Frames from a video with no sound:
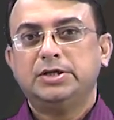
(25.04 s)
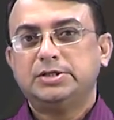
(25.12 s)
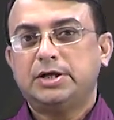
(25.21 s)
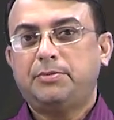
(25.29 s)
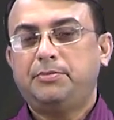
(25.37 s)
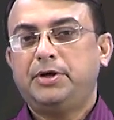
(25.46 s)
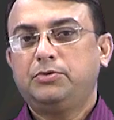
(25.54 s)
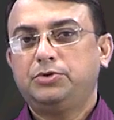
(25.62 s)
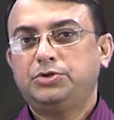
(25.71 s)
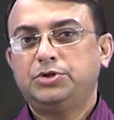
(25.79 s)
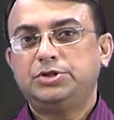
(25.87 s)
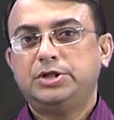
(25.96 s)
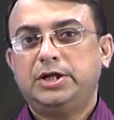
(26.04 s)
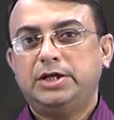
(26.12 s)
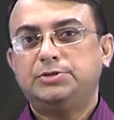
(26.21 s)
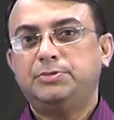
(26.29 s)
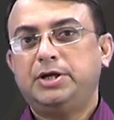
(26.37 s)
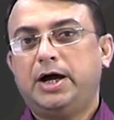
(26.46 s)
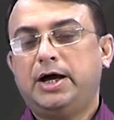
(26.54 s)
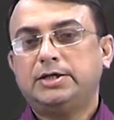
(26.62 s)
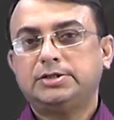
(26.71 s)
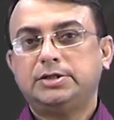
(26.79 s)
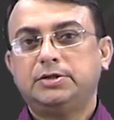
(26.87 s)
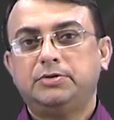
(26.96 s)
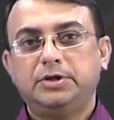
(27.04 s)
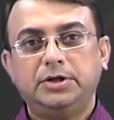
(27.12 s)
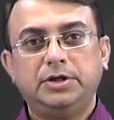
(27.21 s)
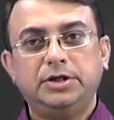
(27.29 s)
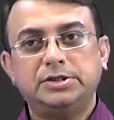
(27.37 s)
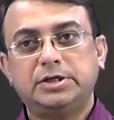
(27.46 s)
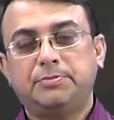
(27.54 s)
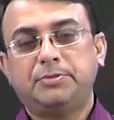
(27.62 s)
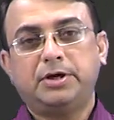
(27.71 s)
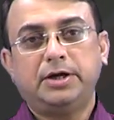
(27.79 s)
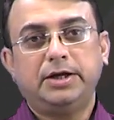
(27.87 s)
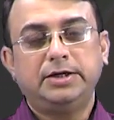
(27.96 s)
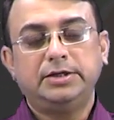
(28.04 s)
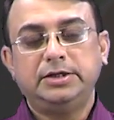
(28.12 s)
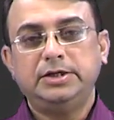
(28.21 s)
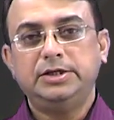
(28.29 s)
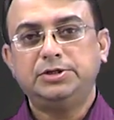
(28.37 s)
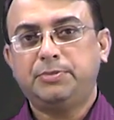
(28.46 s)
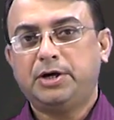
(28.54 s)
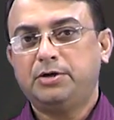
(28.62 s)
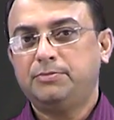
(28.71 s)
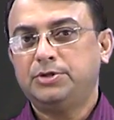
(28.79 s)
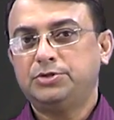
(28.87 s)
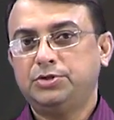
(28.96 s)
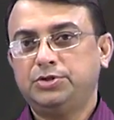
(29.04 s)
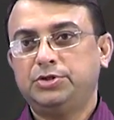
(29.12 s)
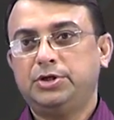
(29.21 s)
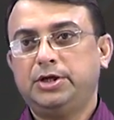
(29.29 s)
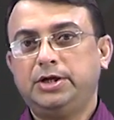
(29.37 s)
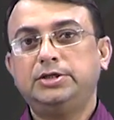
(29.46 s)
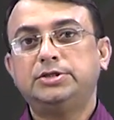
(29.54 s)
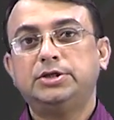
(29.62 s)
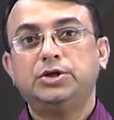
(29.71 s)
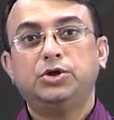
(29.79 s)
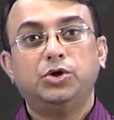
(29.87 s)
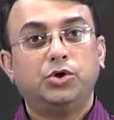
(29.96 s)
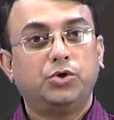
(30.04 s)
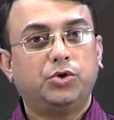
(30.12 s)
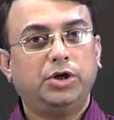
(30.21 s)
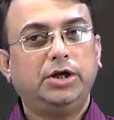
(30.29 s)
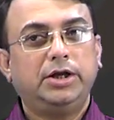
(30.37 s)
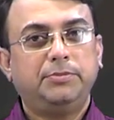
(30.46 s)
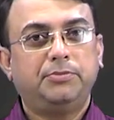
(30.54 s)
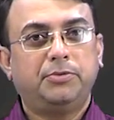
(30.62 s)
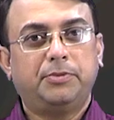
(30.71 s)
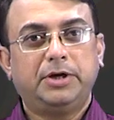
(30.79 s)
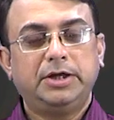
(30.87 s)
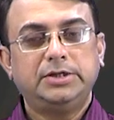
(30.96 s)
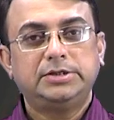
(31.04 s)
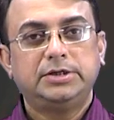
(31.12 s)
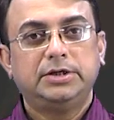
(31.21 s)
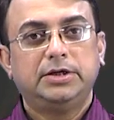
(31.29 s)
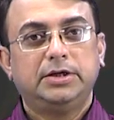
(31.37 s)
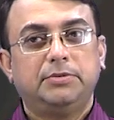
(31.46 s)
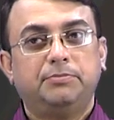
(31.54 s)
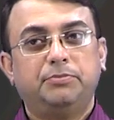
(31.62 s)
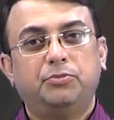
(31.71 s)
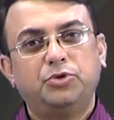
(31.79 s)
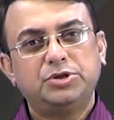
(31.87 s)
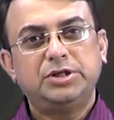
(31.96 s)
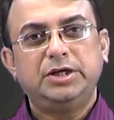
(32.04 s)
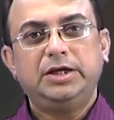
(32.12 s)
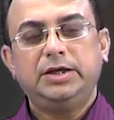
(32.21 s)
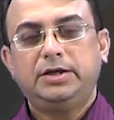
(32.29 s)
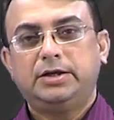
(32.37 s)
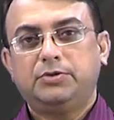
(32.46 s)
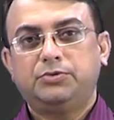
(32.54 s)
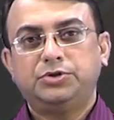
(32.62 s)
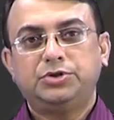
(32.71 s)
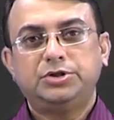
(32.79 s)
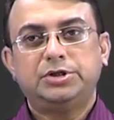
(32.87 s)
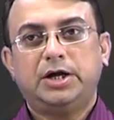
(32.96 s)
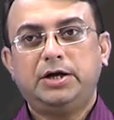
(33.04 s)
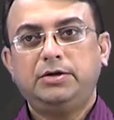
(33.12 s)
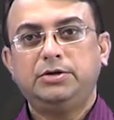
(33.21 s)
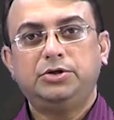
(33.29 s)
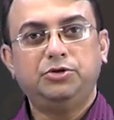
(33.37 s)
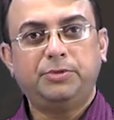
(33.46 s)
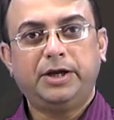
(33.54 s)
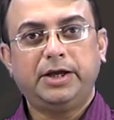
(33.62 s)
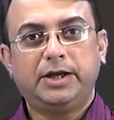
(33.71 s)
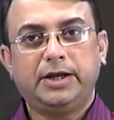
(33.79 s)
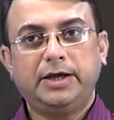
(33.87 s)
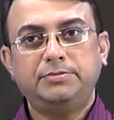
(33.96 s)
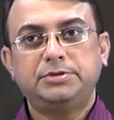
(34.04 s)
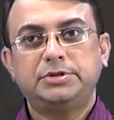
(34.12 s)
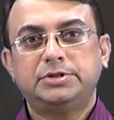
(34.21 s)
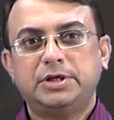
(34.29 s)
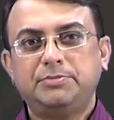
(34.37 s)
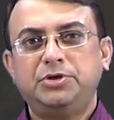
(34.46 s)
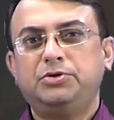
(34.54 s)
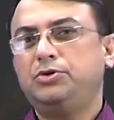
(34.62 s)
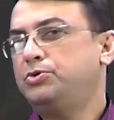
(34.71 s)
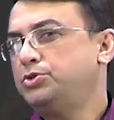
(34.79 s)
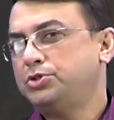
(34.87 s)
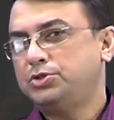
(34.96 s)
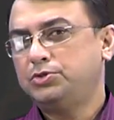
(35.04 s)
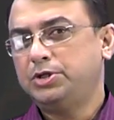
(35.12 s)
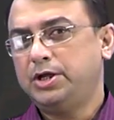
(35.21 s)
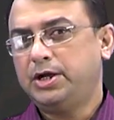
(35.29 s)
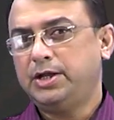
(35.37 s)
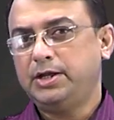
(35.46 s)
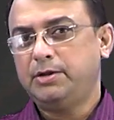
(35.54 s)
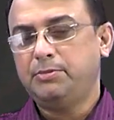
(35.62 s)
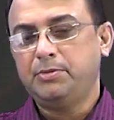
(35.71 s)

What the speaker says: some of the questions that has been asked in this chapter, that in this part of the solution, that is colligative properties, mostly the questions are numerical types. Some theory questions here and there